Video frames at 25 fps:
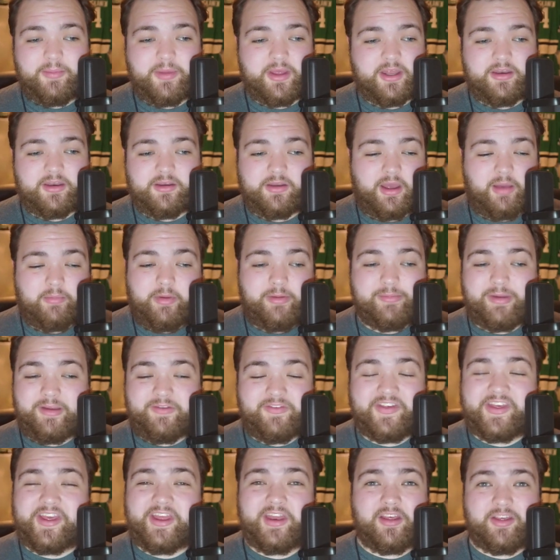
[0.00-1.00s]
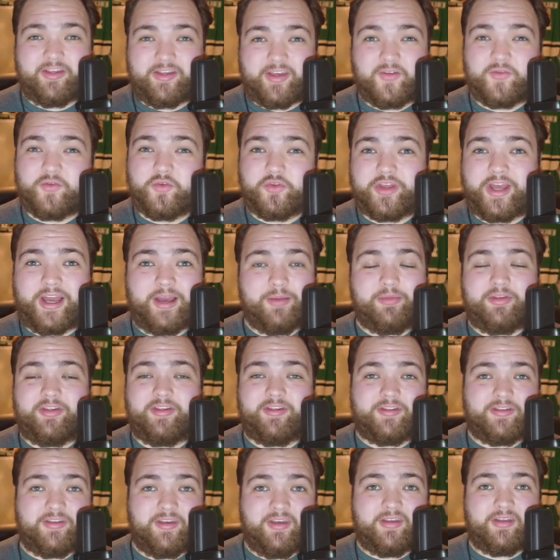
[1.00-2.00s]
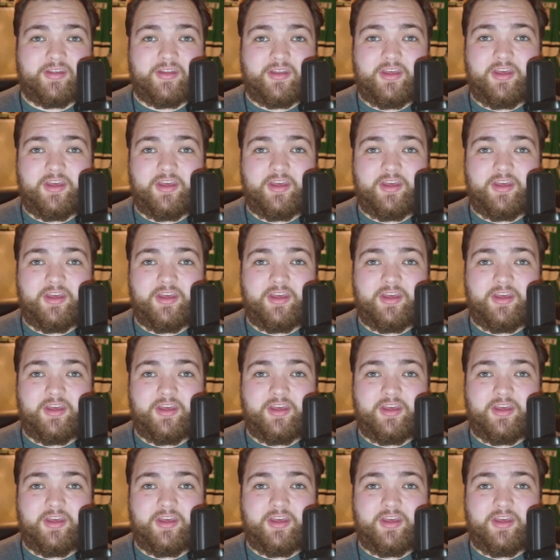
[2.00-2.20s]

and I mean, we've seen it several times this season.